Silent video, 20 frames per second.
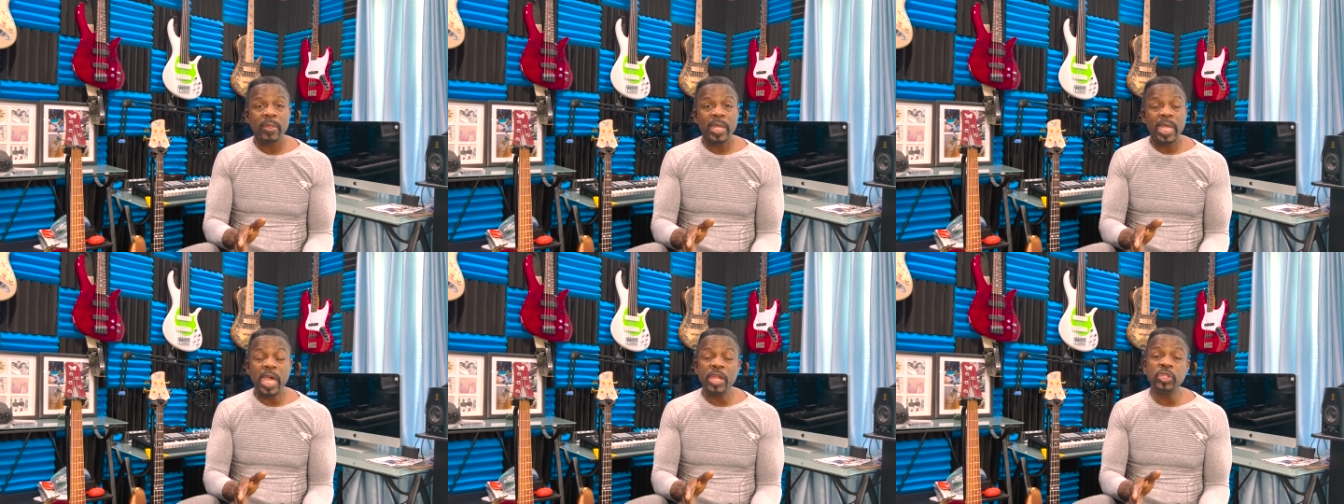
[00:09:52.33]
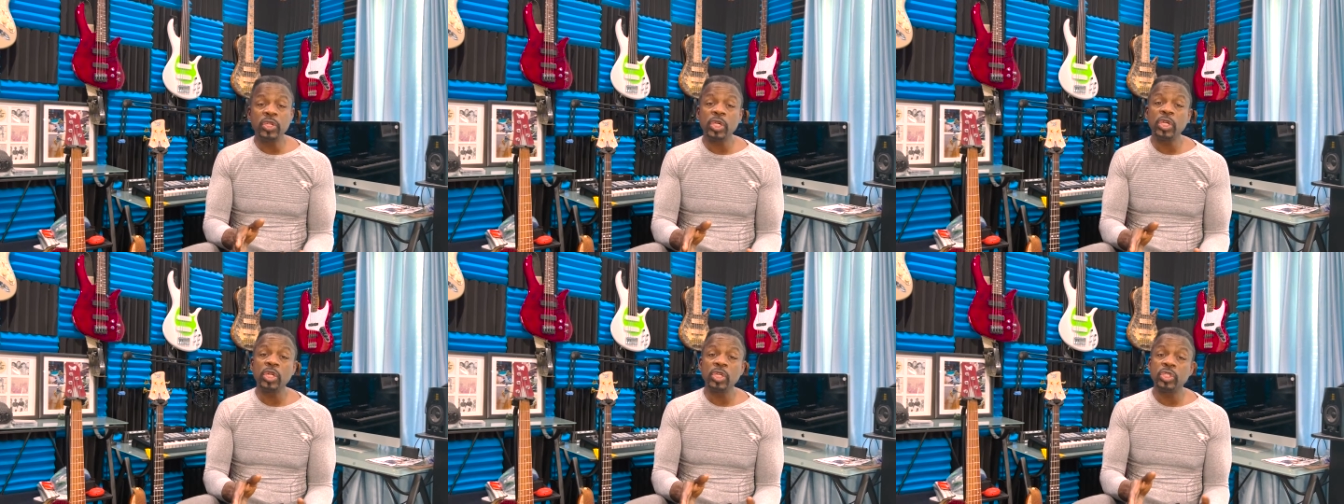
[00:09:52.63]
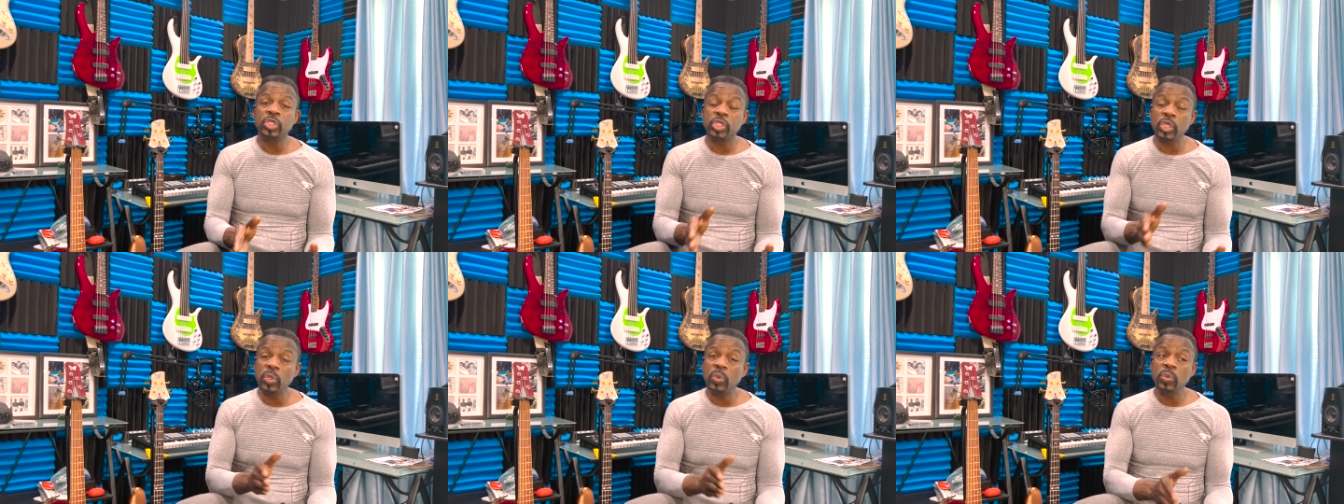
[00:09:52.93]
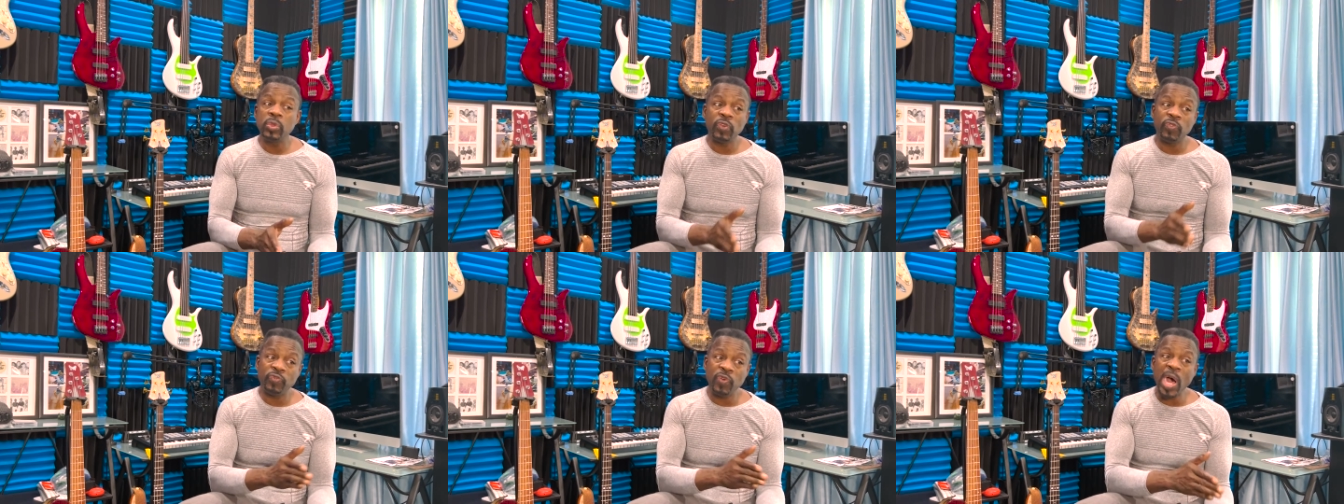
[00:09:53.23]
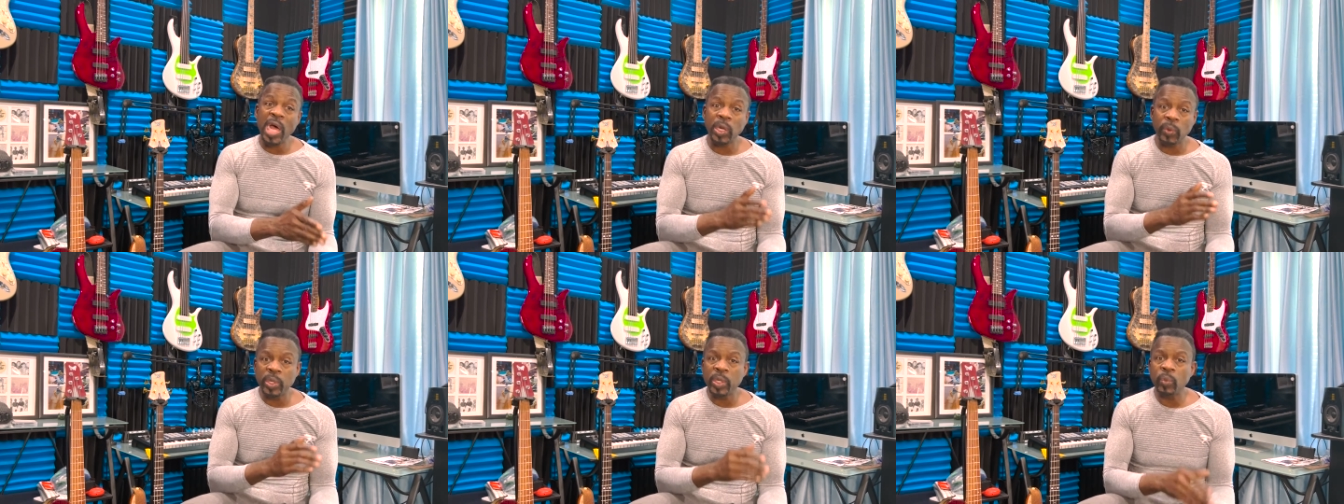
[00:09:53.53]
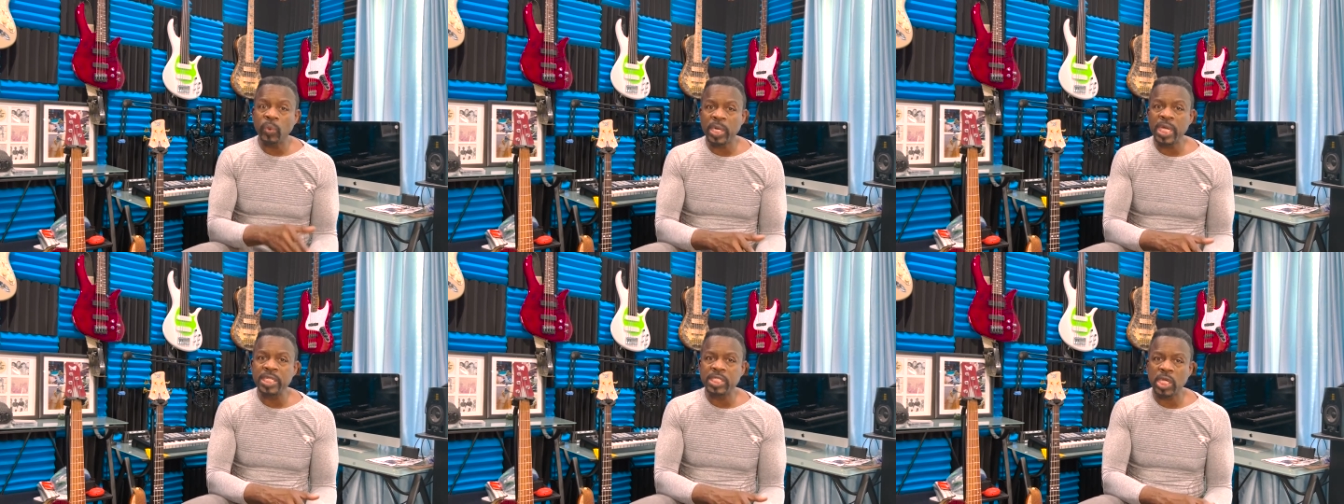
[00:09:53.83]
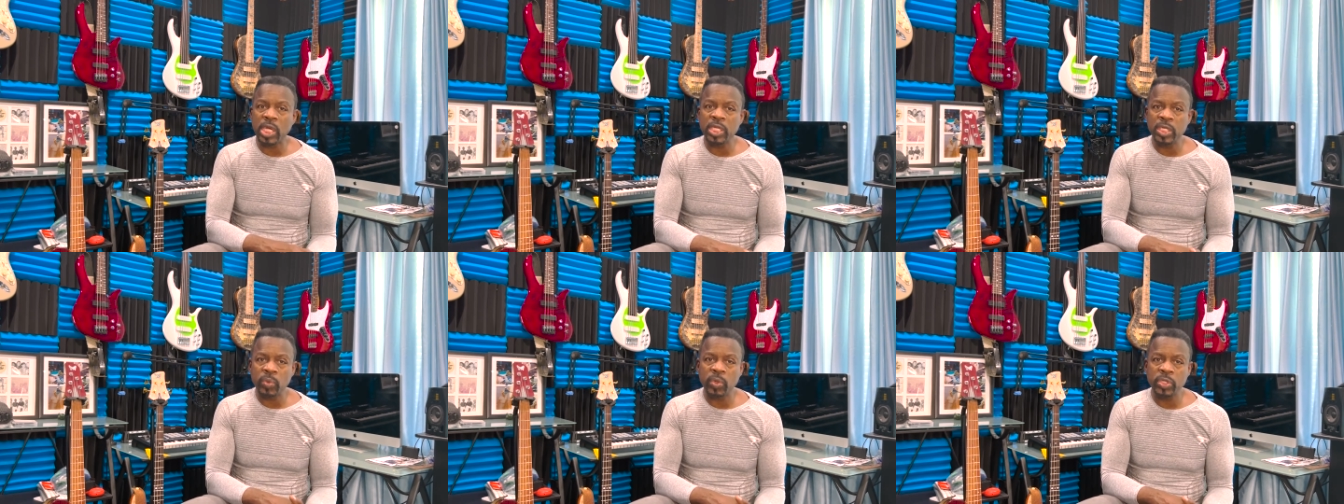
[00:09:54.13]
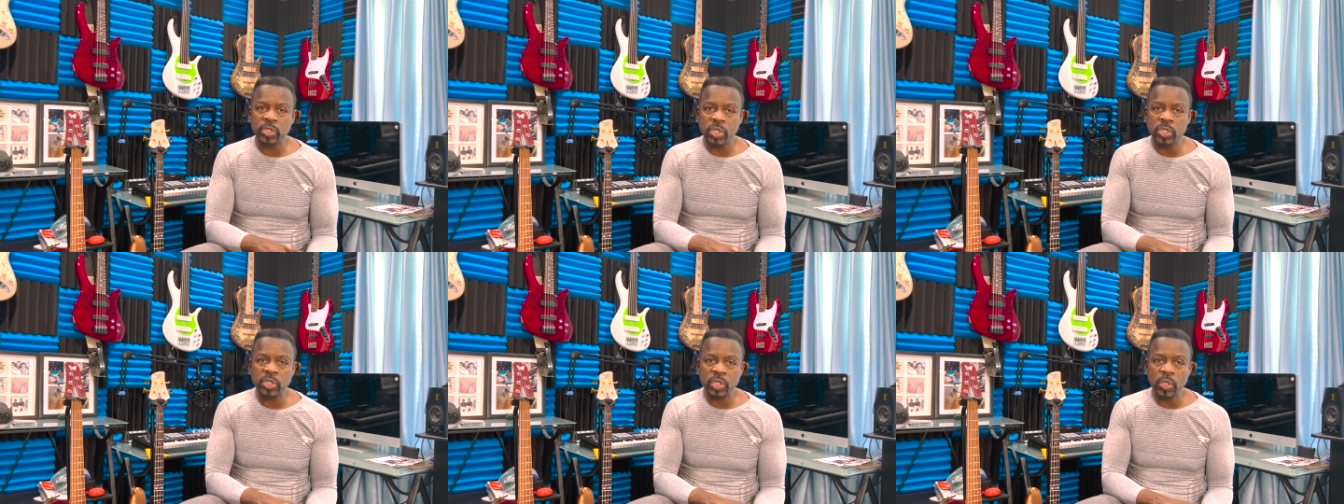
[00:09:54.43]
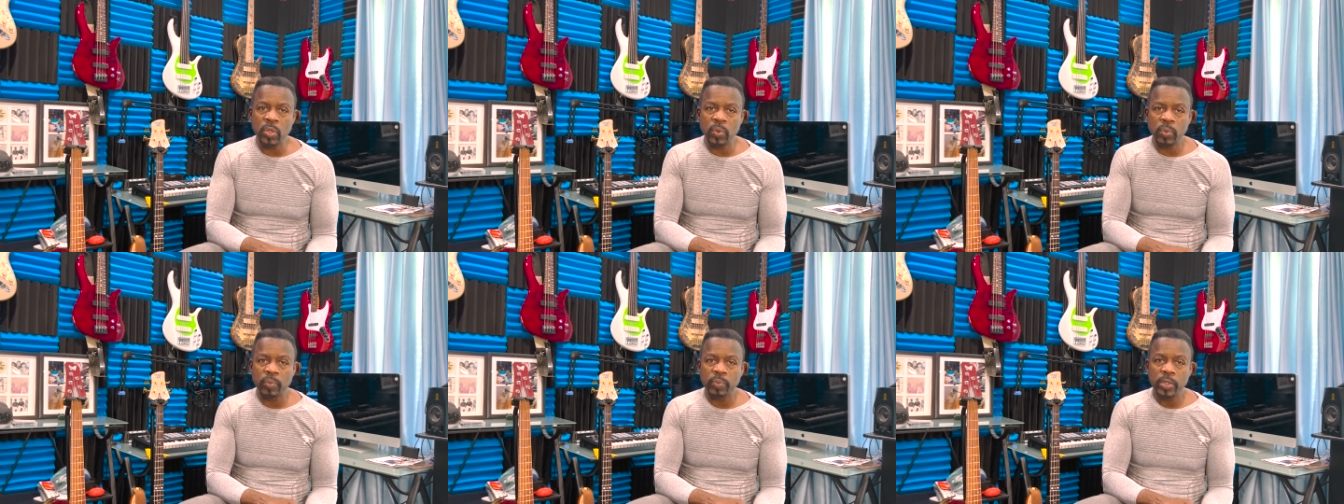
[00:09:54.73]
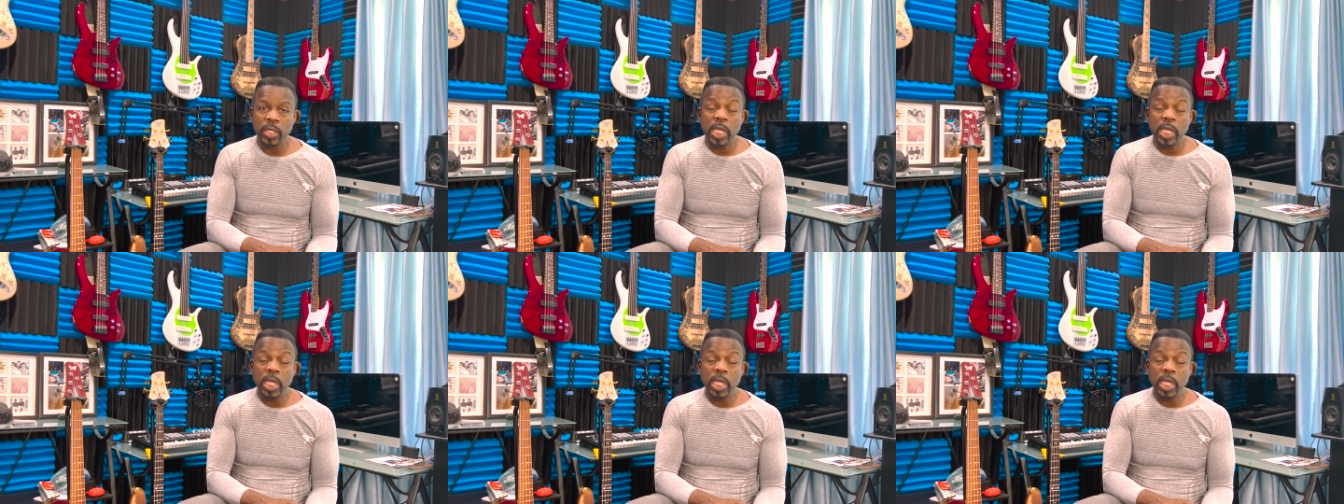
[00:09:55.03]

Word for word: and you're going to do the following what I tell you what to do.